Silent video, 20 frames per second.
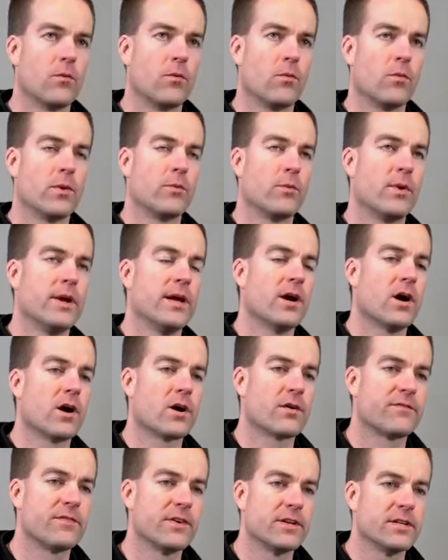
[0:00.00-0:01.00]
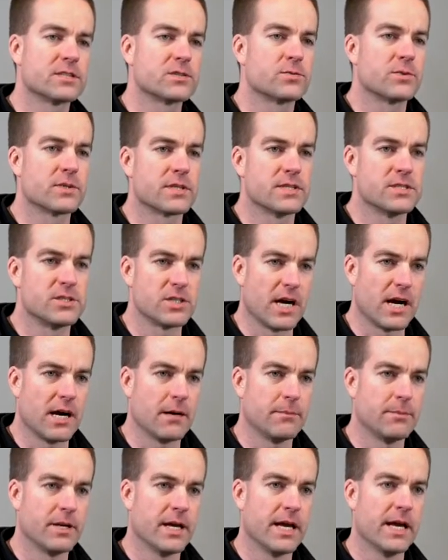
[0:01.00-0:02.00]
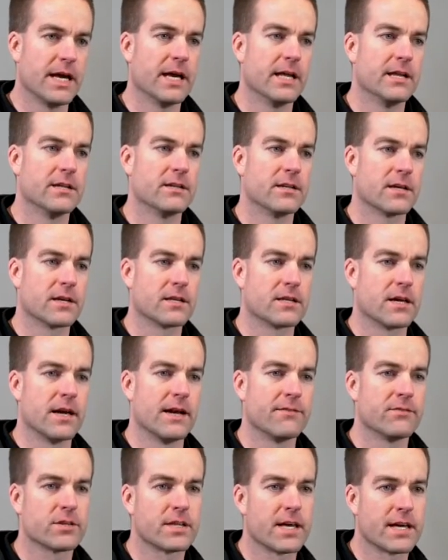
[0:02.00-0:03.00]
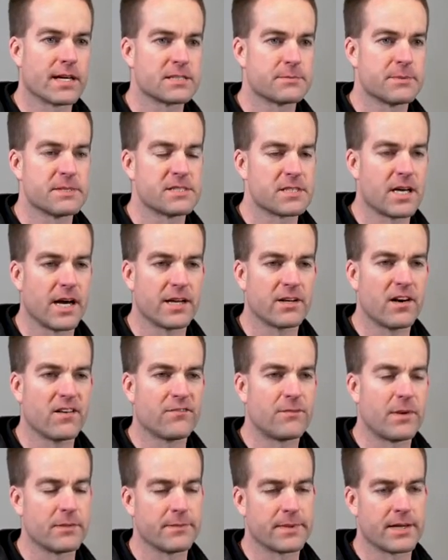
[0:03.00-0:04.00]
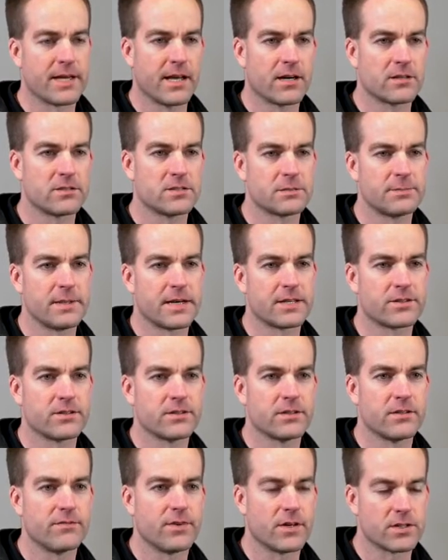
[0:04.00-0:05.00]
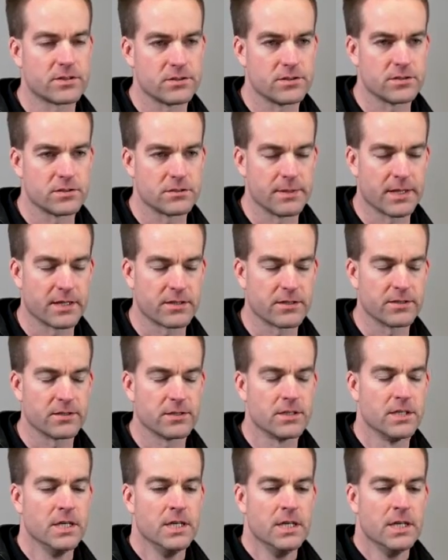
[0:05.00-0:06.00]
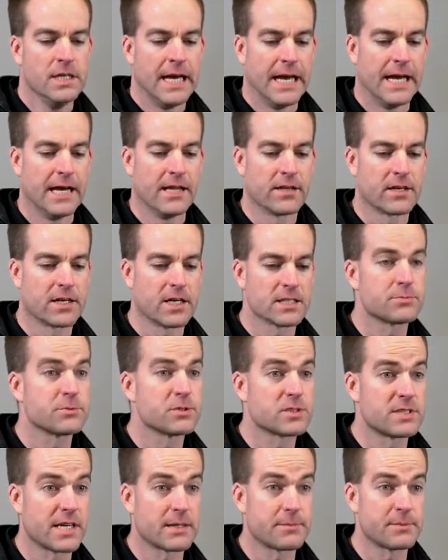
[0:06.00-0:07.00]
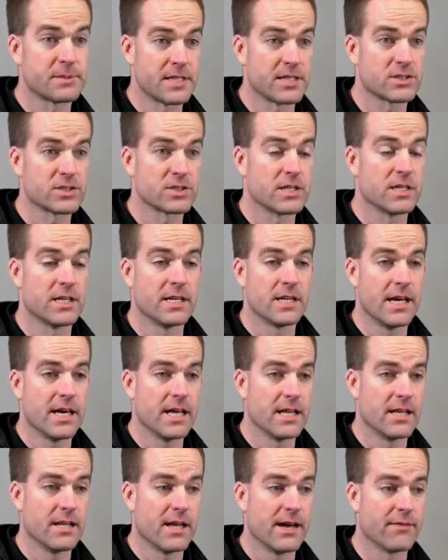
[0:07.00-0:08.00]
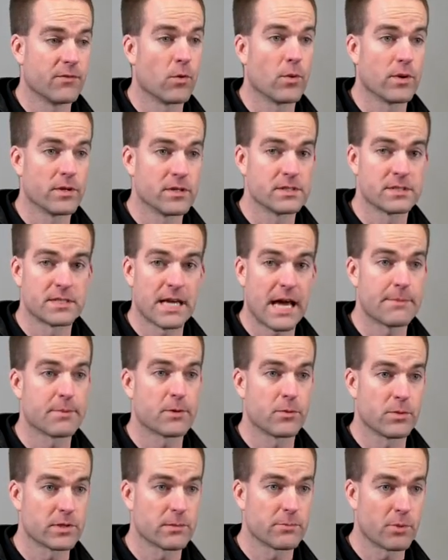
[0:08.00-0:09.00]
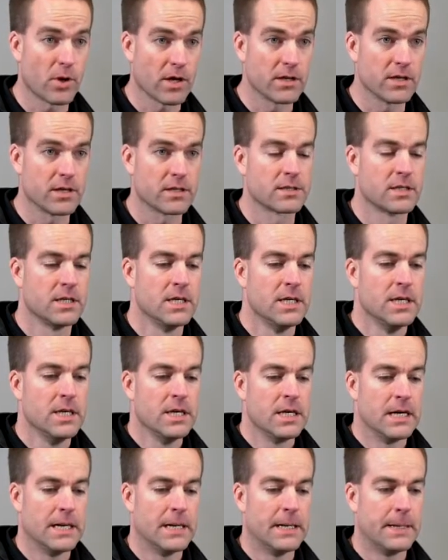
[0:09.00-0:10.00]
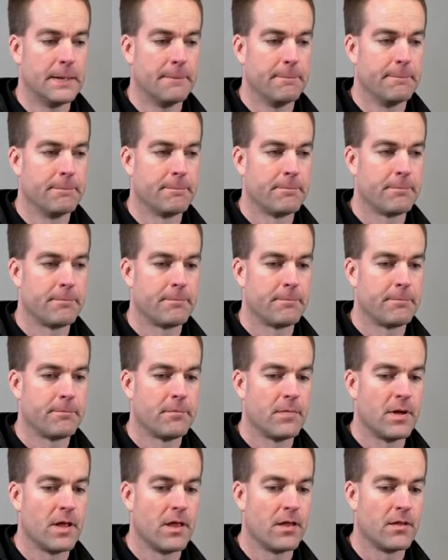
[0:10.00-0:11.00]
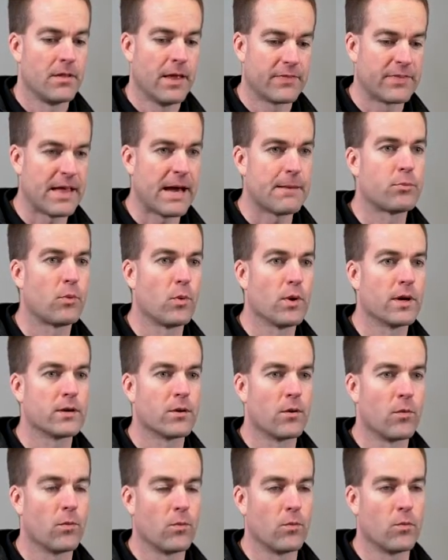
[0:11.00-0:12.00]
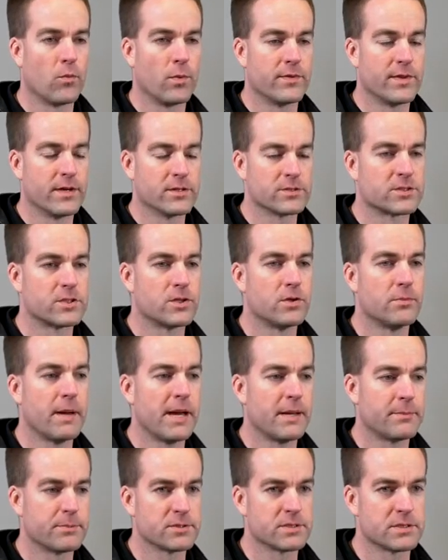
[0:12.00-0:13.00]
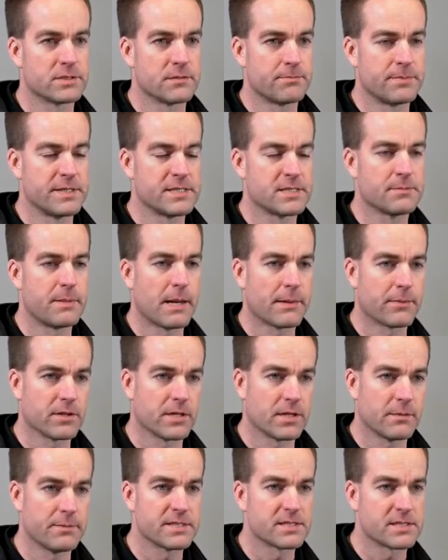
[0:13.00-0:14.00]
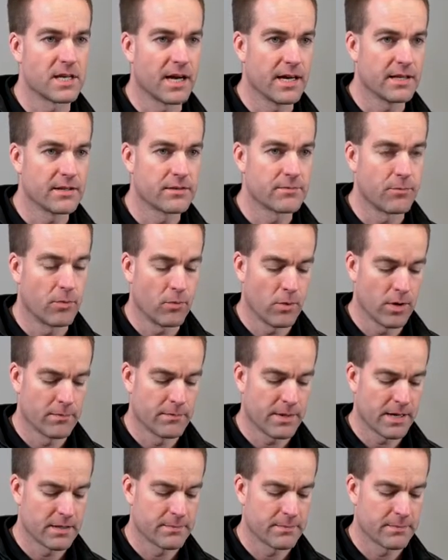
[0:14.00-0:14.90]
When we are finished with the job and everything has been signed off by the mechanical inspector and the functional inspector, and the customers take possession and everyone is happy with the product, at that point, there's two pieces of paper that need to be signed, one